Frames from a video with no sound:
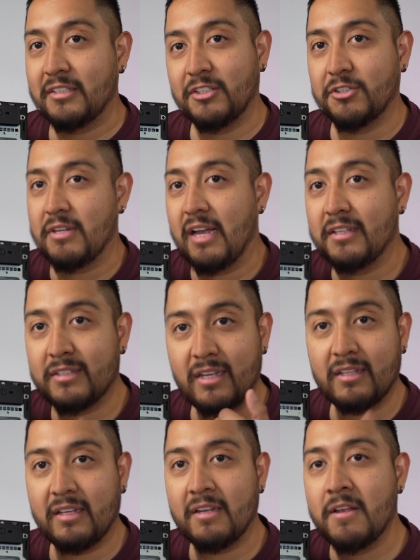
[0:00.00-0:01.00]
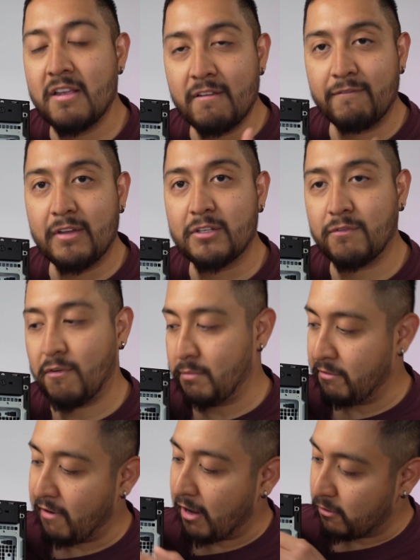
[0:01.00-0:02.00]
So yeah, these are the features from the
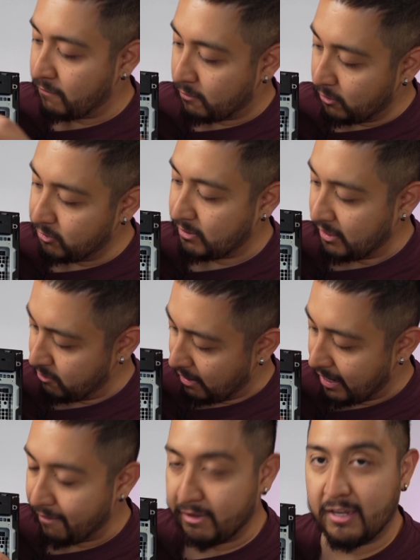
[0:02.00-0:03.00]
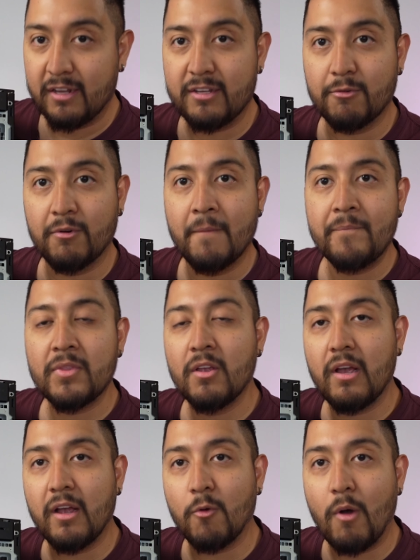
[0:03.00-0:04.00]
back. Of course, you are having here your
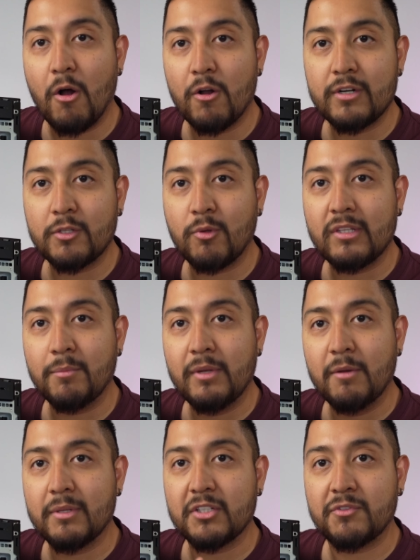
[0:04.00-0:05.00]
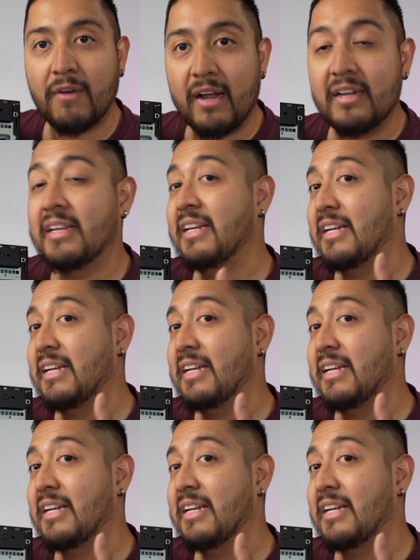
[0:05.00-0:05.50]
120 millimeters fan.